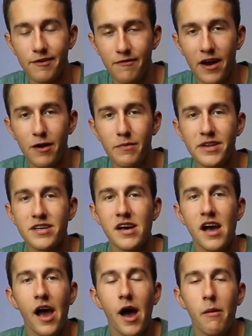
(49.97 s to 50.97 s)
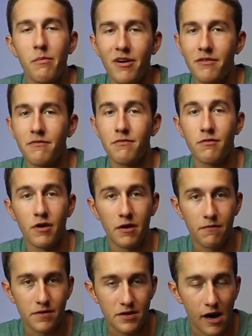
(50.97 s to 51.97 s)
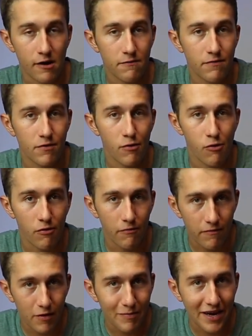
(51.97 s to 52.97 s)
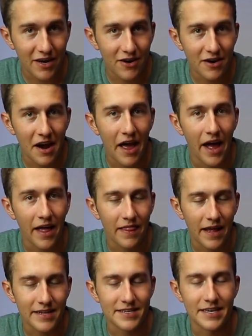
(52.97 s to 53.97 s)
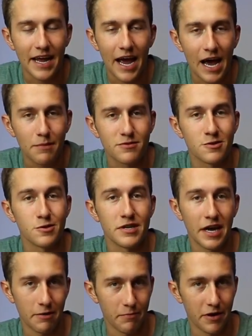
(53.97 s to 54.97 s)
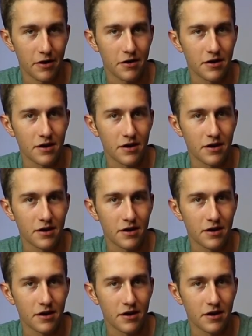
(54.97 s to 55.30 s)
environment, but for a photographer or filmmaker, that's an absolute nightmare.